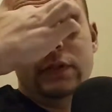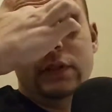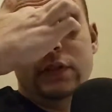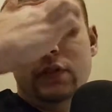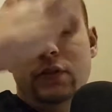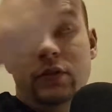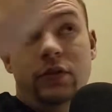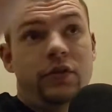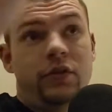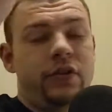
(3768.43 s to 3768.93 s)

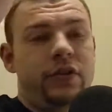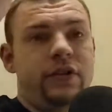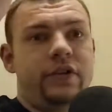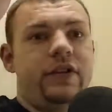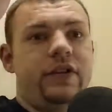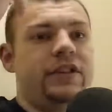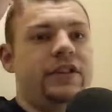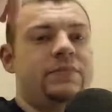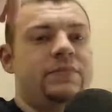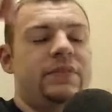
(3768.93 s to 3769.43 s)
Or
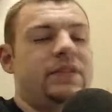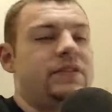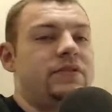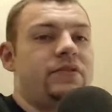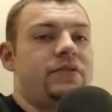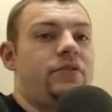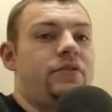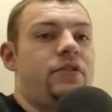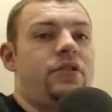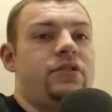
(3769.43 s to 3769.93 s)
it's been
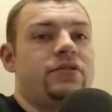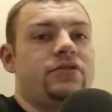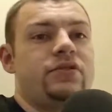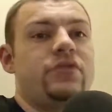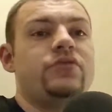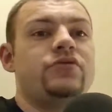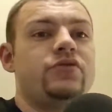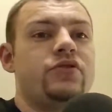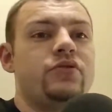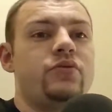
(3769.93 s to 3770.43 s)
so long
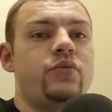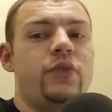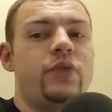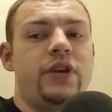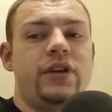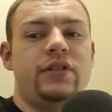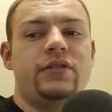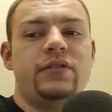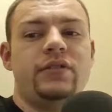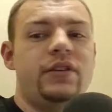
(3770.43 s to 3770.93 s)
since you
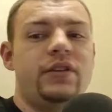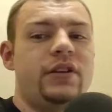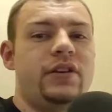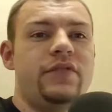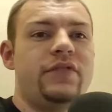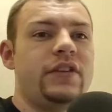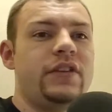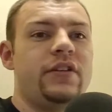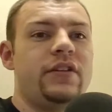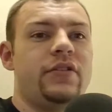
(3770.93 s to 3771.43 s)
went, none of
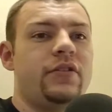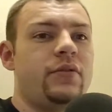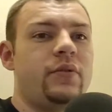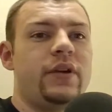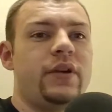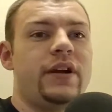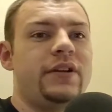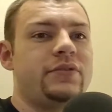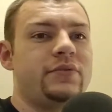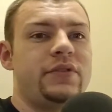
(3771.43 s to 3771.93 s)
the other
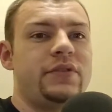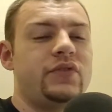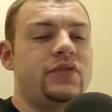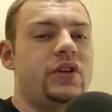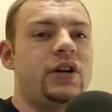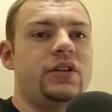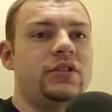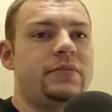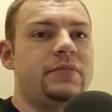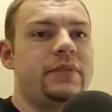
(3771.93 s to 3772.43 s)
rides we've
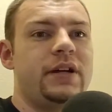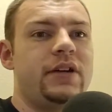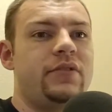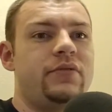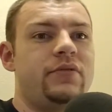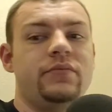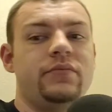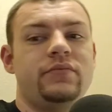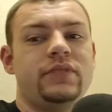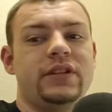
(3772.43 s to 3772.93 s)
talked about
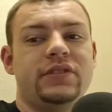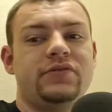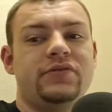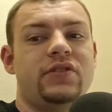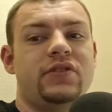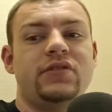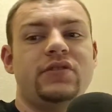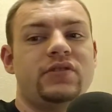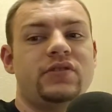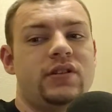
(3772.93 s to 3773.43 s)

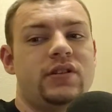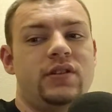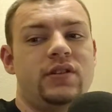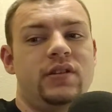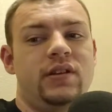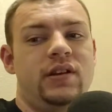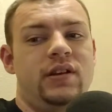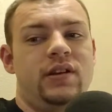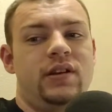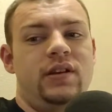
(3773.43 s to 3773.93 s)
existed.
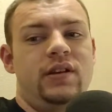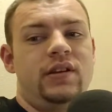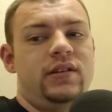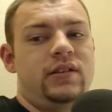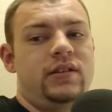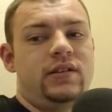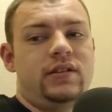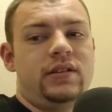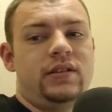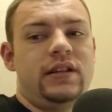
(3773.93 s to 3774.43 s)

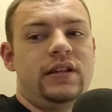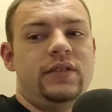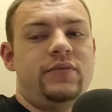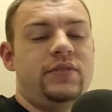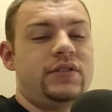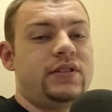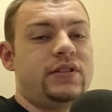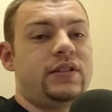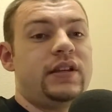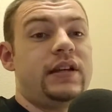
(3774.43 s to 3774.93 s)
And it
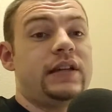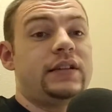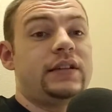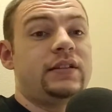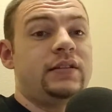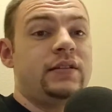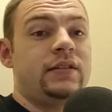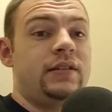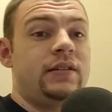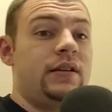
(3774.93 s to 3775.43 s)
was like
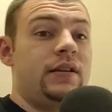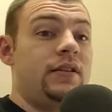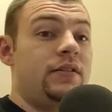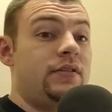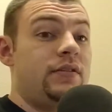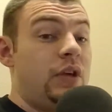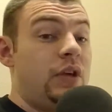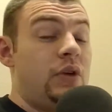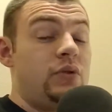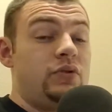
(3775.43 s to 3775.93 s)

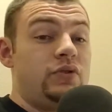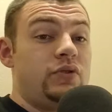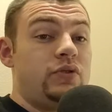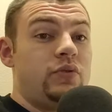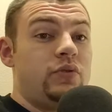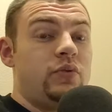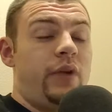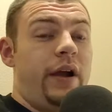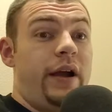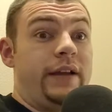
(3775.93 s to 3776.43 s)
those two
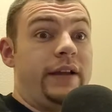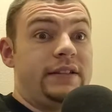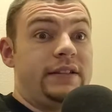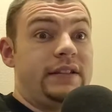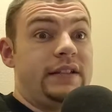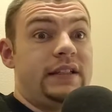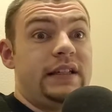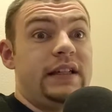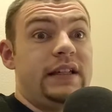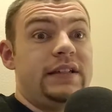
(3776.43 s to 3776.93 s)
rides
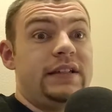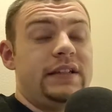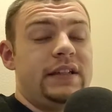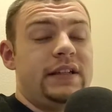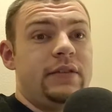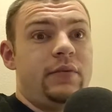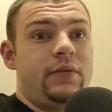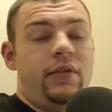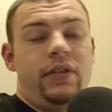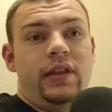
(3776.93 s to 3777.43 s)
and
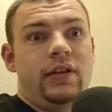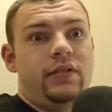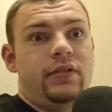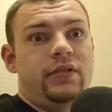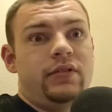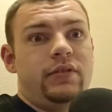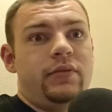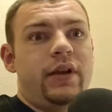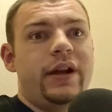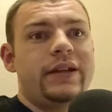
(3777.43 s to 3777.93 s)
E.T. were the
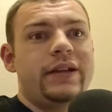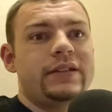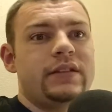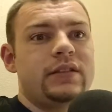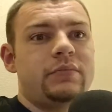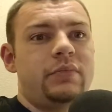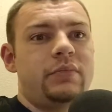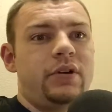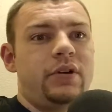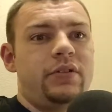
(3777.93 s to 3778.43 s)
only rides at the
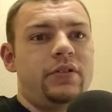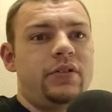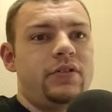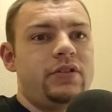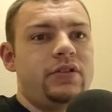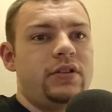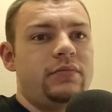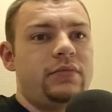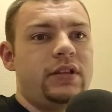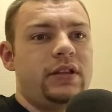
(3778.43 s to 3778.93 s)
park or
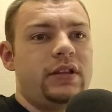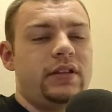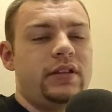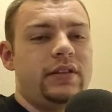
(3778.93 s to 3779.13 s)
something.